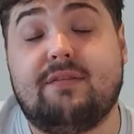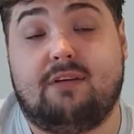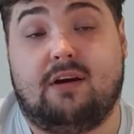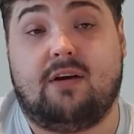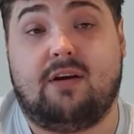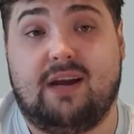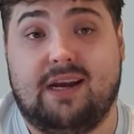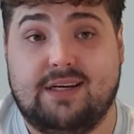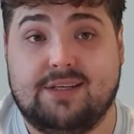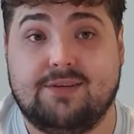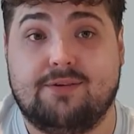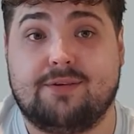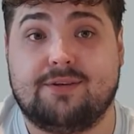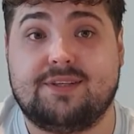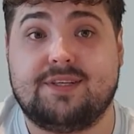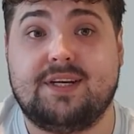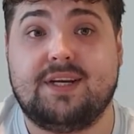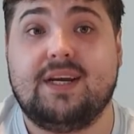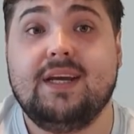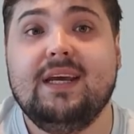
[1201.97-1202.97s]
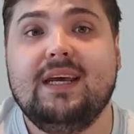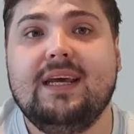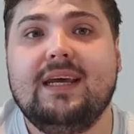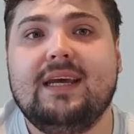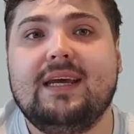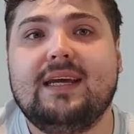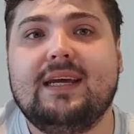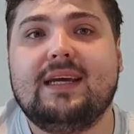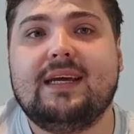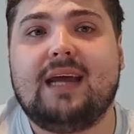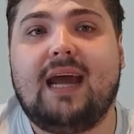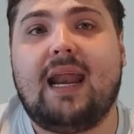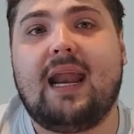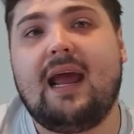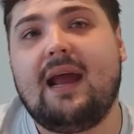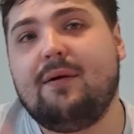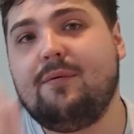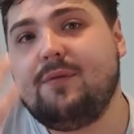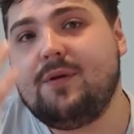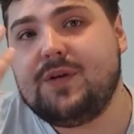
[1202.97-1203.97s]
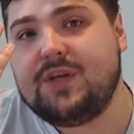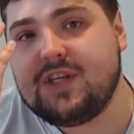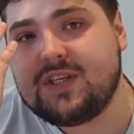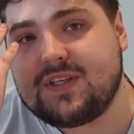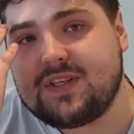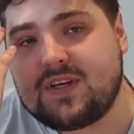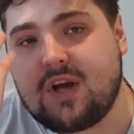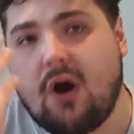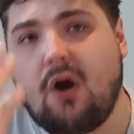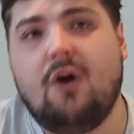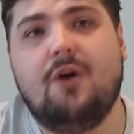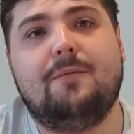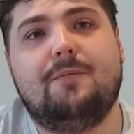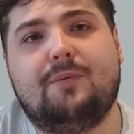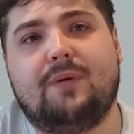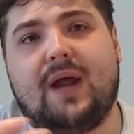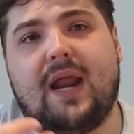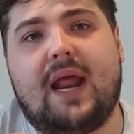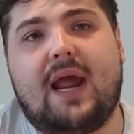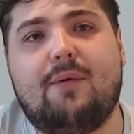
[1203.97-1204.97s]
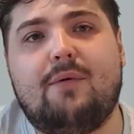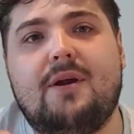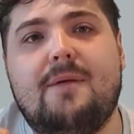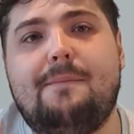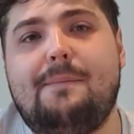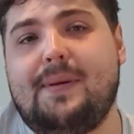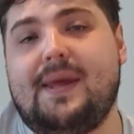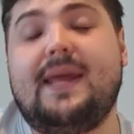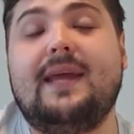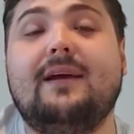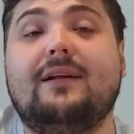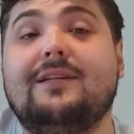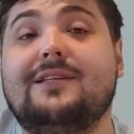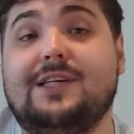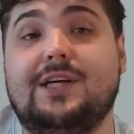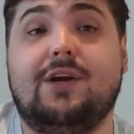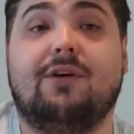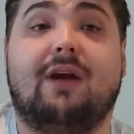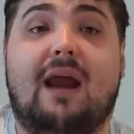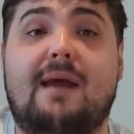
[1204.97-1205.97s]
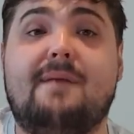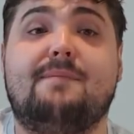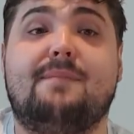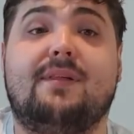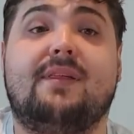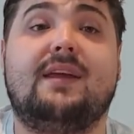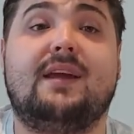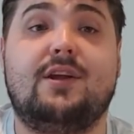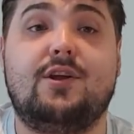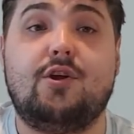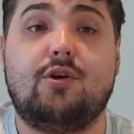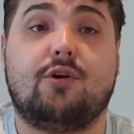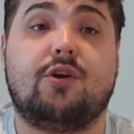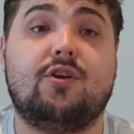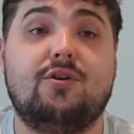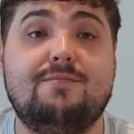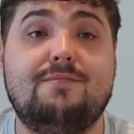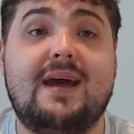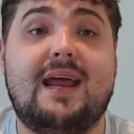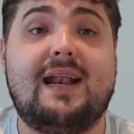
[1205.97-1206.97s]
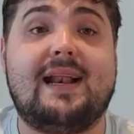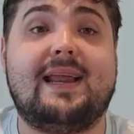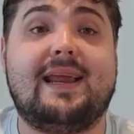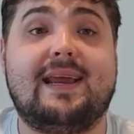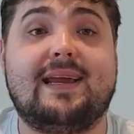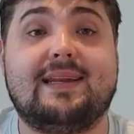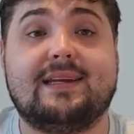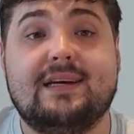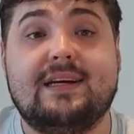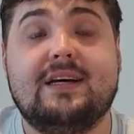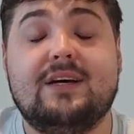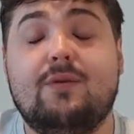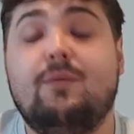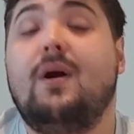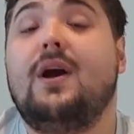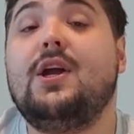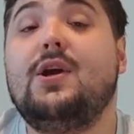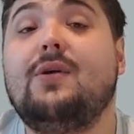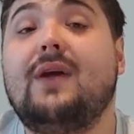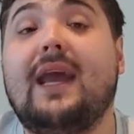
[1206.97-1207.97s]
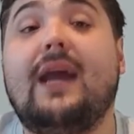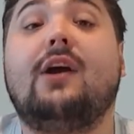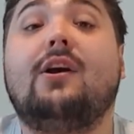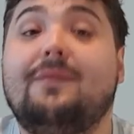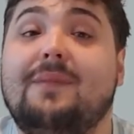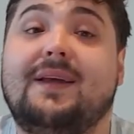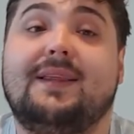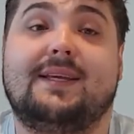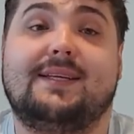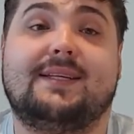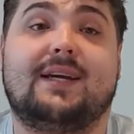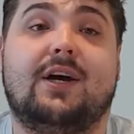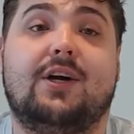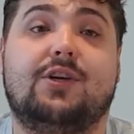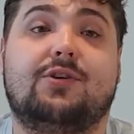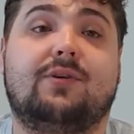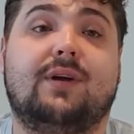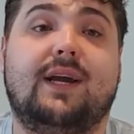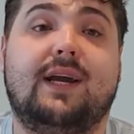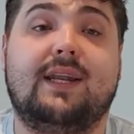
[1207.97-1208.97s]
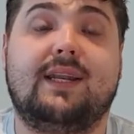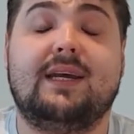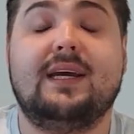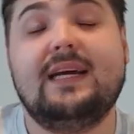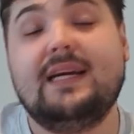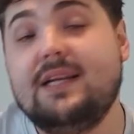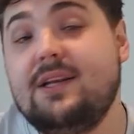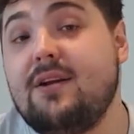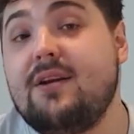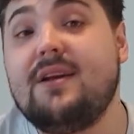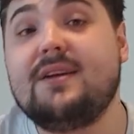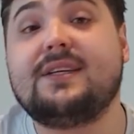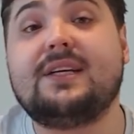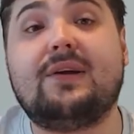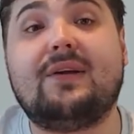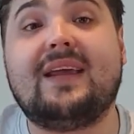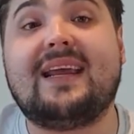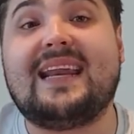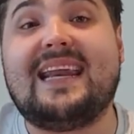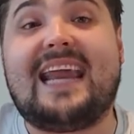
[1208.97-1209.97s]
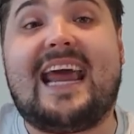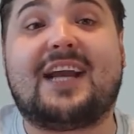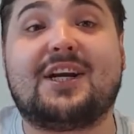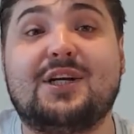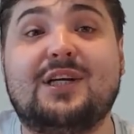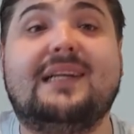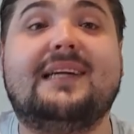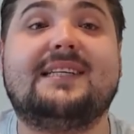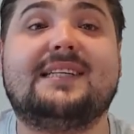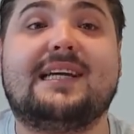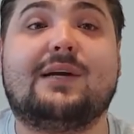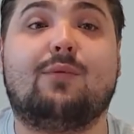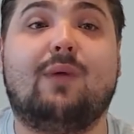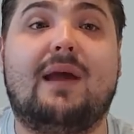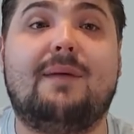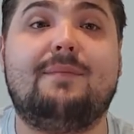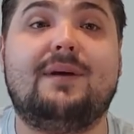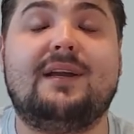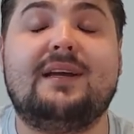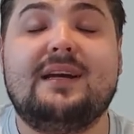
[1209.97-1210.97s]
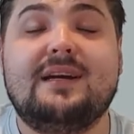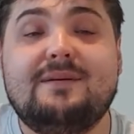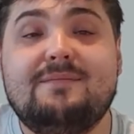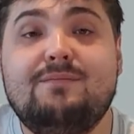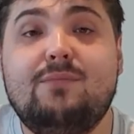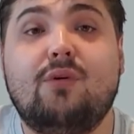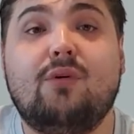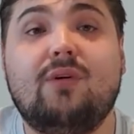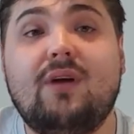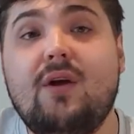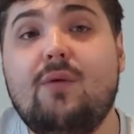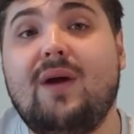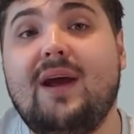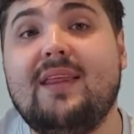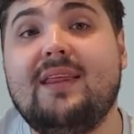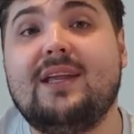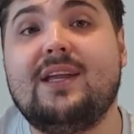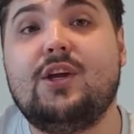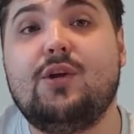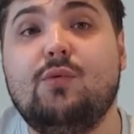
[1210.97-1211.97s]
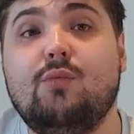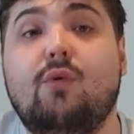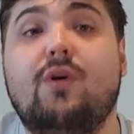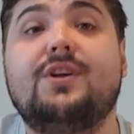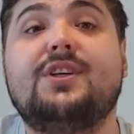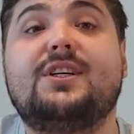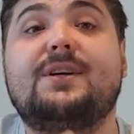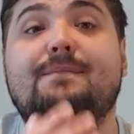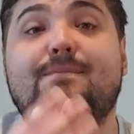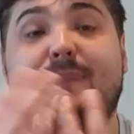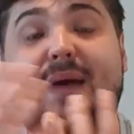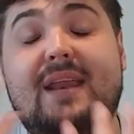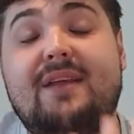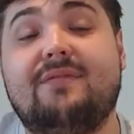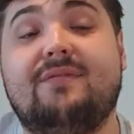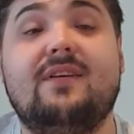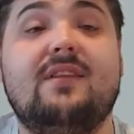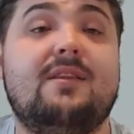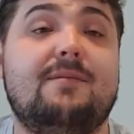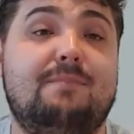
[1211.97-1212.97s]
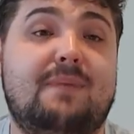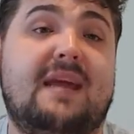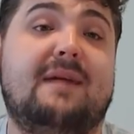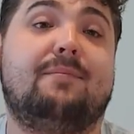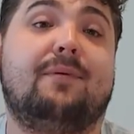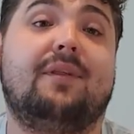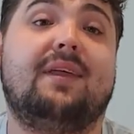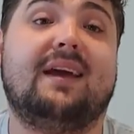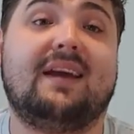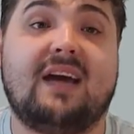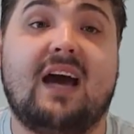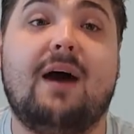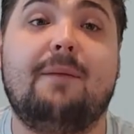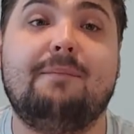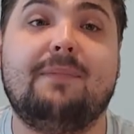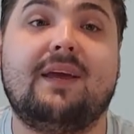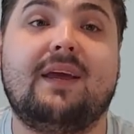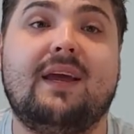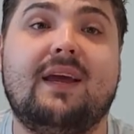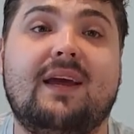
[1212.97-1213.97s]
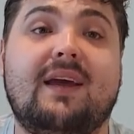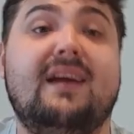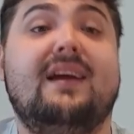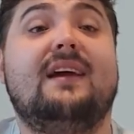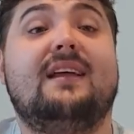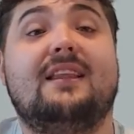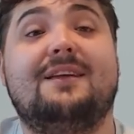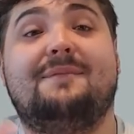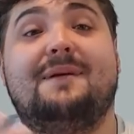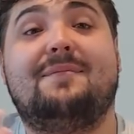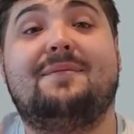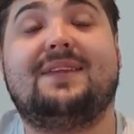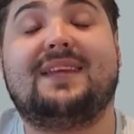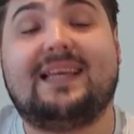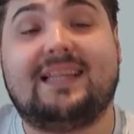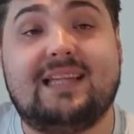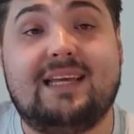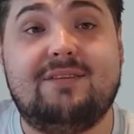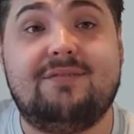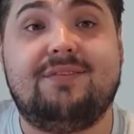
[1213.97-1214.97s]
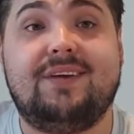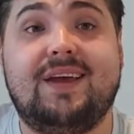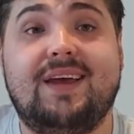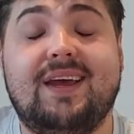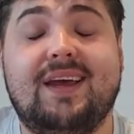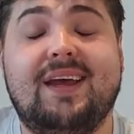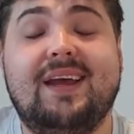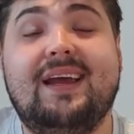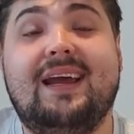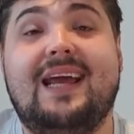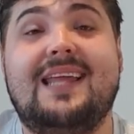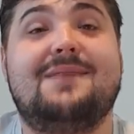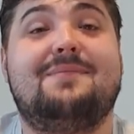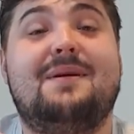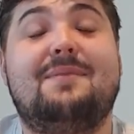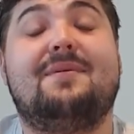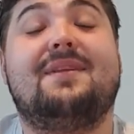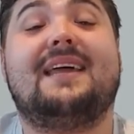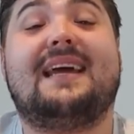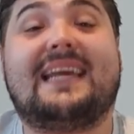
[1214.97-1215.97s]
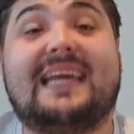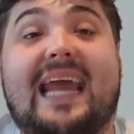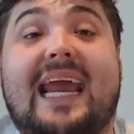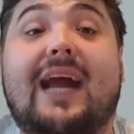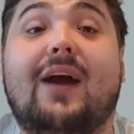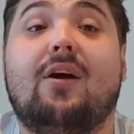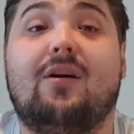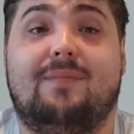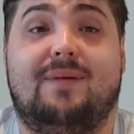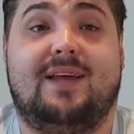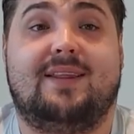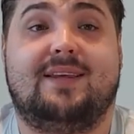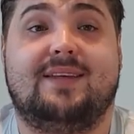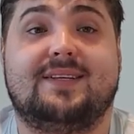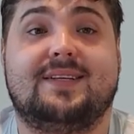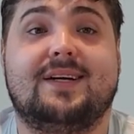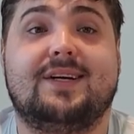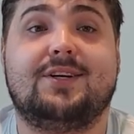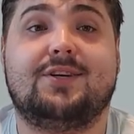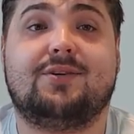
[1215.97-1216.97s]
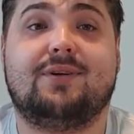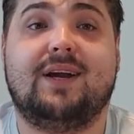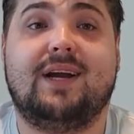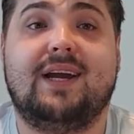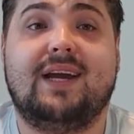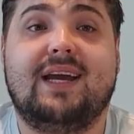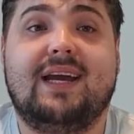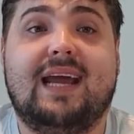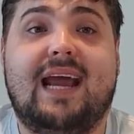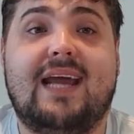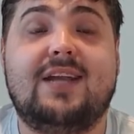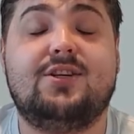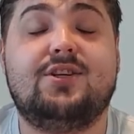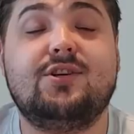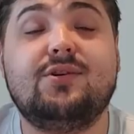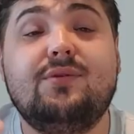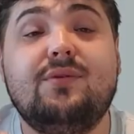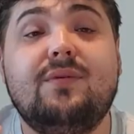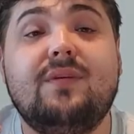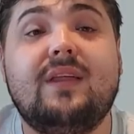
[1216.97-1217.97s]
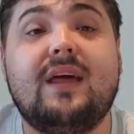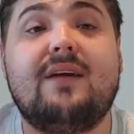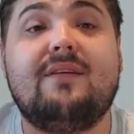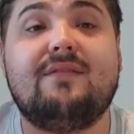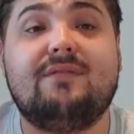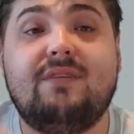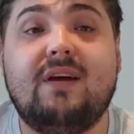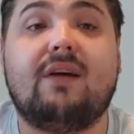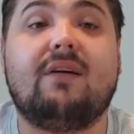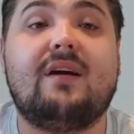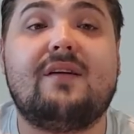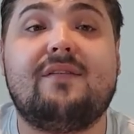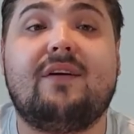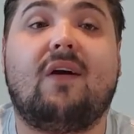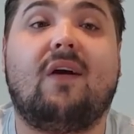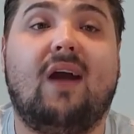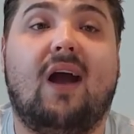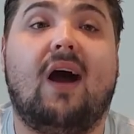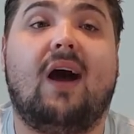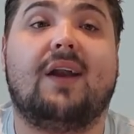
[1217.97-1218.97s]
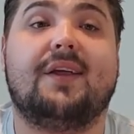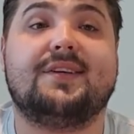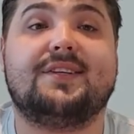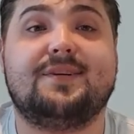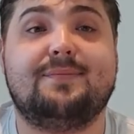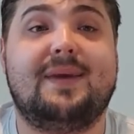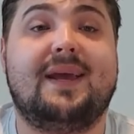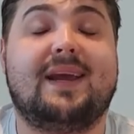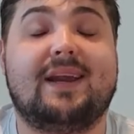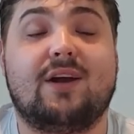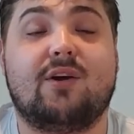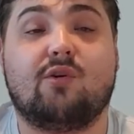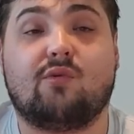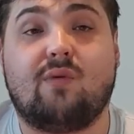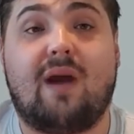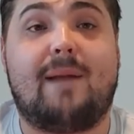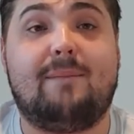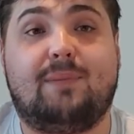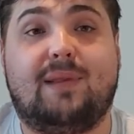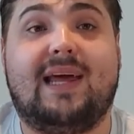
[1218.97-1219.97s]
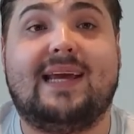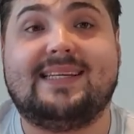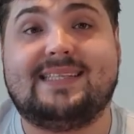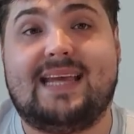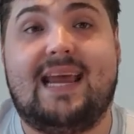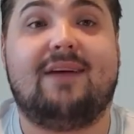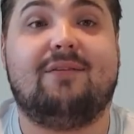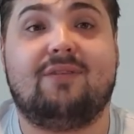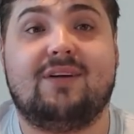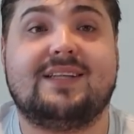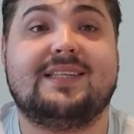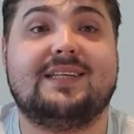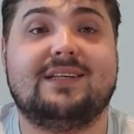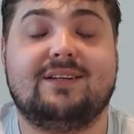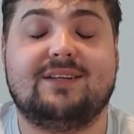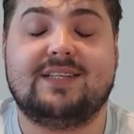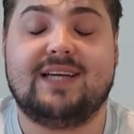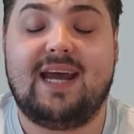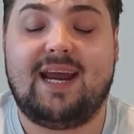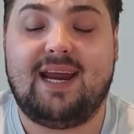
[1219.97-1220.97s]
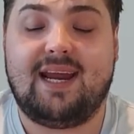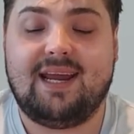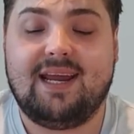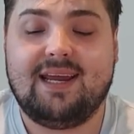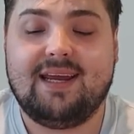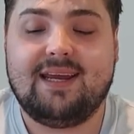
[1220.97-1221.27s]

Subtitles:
very exhausting. And I would just hope and I would appeal to your empathy and your humanity and why you care about this country, and not necessarily in a nationalistic way, but more in a way that you want to benefit the people that come here, the people that live here, and the people that care about this country and do their very, very hardest to make it a great place every single day.